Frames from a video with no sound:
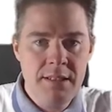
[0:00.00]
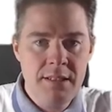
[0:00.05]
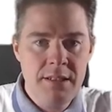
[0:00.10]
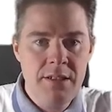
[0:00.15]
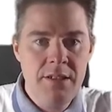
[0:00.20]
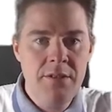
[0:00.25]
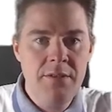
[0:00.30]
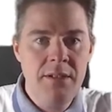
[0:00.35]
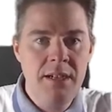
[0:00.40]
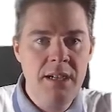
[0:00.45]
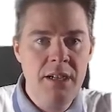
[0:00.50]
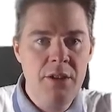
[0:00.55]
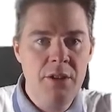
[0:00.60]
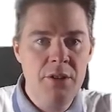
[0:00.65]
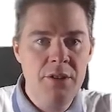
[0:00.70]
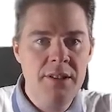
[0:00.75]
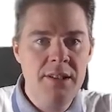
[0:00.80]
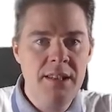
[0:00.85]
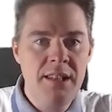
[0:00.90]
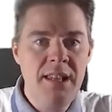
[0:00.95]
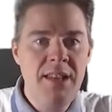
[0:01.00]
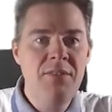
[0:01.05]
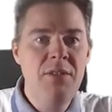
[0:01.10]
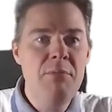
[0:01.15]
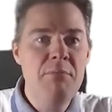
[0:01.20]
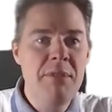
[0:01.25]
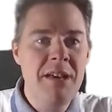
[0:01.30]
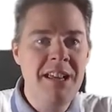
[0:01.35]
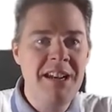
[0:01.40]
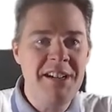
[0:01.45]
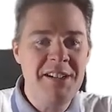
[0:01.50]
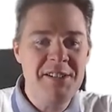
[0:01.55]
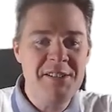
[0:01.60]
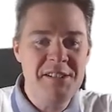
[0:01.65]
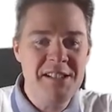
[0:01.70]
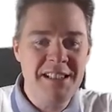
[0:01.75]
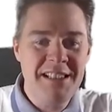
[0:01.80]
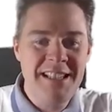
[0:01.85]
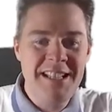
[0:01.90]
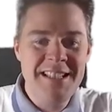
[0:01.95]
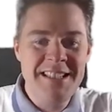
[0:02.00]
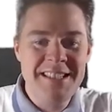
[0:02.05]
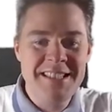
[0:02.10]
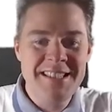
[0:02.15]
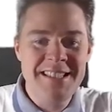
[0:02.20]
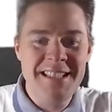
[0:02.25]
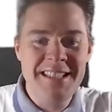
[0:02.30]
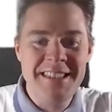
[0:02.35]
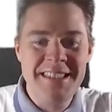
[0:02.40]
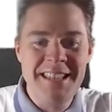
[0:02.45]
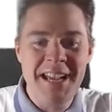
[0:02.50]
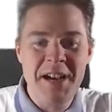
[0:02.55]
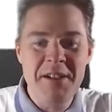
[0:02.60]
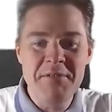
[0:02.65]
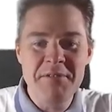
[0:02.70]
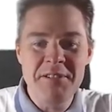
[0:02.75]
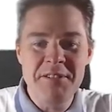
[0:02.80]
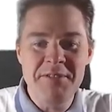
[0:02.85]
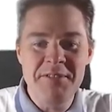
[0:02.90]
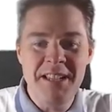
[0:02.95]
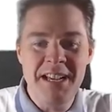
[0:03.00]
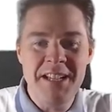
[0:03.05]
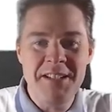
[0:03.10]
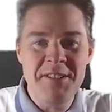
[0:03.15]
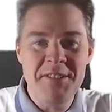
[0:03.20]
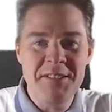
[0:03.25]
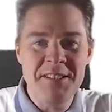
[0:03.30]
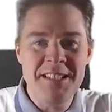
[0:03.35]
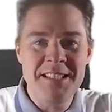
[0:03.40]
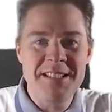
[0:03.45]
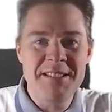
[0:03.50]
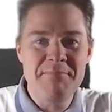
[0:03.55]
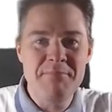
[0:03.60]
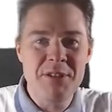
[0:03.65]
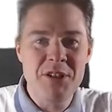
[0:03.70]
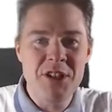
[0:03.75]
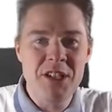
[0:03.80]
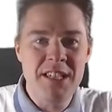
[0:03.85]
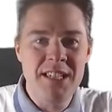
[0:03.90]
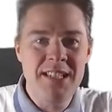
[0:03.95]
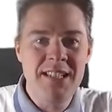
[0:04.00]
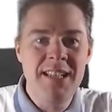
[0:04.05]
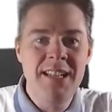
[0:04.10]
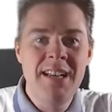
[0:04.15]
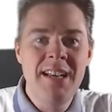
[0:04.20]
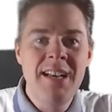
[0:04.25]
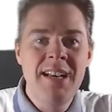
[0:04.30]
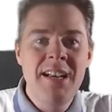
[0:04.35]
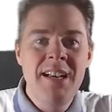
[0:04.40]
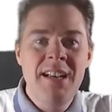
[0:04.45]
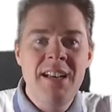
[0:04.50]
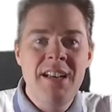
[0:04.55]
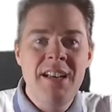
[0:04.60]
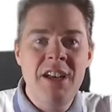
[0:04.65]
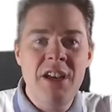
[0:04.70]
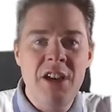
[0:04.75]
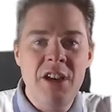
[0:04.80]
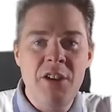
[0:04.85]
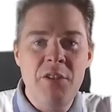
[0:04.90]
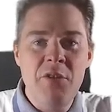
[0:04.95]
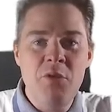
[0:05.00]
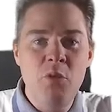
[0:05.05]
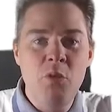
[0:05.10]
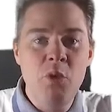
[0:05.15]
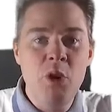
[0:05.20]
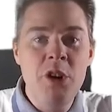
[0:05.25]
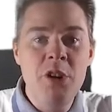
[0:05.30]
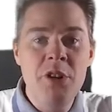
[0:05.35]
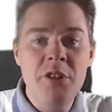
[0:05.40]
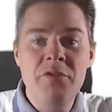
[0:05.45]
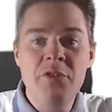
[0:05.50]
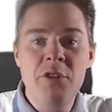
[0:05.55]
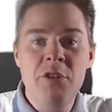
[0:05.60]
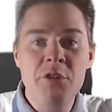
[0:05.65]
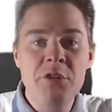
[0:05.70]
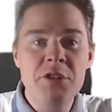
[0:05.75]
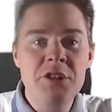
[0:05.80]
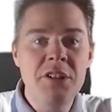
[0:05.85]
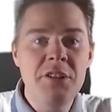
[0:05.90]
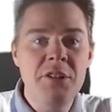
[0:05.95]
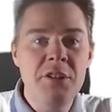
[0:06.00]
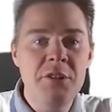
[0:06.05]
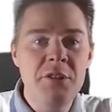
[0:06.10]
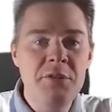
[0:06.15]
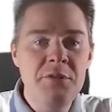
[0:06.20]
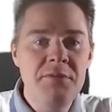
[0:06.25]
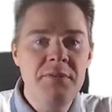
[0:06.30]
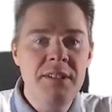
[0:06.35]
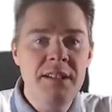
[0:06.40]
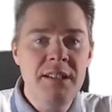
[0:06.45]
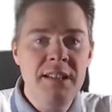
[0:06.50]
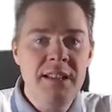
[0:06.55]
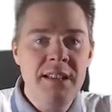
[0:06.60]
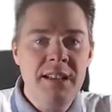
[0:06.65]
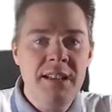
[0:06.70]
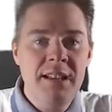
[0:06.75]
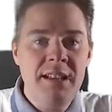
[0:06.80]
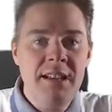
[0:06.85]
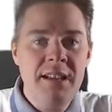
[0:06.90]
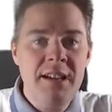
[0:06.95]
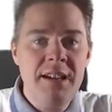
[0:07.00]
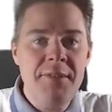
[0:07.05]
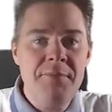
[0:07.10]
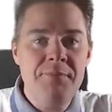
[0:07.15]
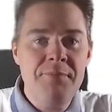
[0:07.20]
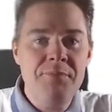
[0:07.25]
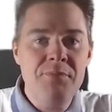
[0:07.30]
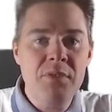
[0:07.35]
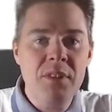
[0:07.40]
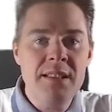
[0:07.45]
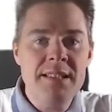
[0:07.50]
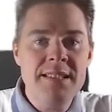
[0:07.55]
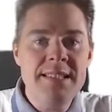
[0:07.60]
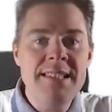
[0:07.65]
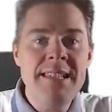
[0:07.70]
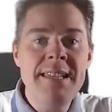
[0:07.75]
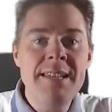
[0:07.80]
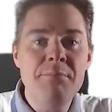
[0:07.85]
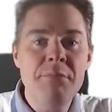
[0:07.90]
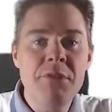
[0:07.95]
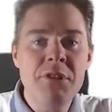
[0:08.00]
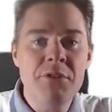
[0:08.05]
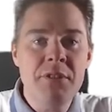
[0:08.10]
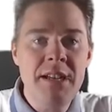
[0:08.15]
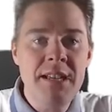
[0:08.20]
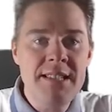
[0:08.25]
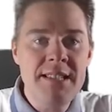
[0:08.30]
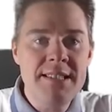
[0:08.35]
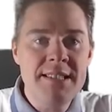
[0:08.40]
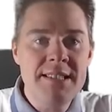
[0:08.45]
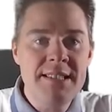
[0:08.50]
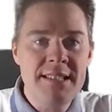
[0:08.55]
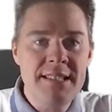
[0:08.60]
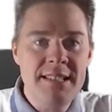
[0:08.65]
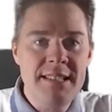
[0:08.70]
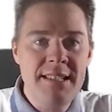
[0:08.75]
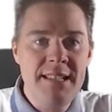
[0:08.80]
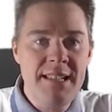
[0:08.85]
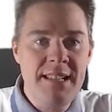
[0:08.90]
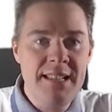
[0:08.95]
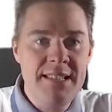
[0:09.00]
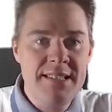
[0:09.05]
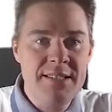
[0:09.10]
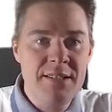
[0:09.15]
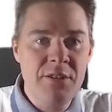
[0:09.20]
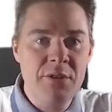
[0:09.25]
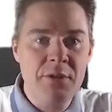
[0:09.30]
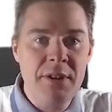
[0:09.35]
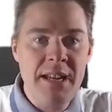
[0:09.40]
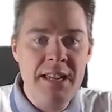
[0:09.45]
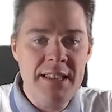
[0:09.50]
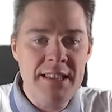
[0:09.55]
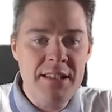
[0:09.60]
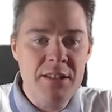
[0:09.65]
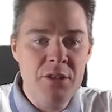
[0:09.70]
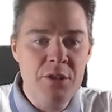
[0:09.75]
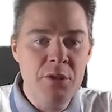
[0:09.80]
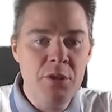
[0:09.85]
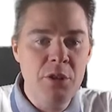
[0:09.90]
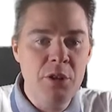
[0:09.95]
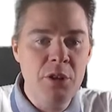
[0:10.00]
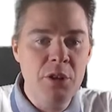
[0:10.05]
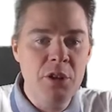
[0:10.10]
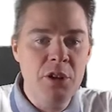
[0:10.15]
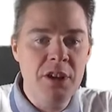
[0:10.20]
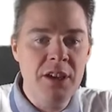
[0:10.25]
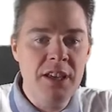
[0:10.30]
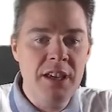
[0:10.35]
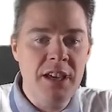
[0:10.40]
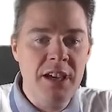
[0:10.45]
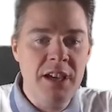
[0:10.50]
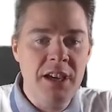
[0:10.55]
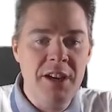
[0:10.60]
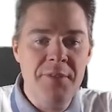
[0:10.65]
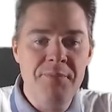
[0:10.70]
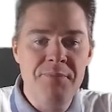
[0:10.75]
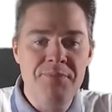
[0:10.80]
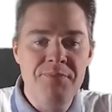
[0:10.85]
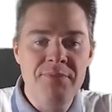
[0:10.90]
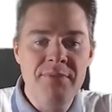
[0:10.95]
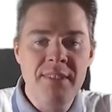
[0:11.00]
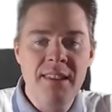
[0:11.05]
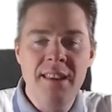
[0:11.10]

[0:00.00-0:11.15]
No, I don't. Even better, let's download that on this machine. Uh, word of caution though, um, CM Trace is great to look um,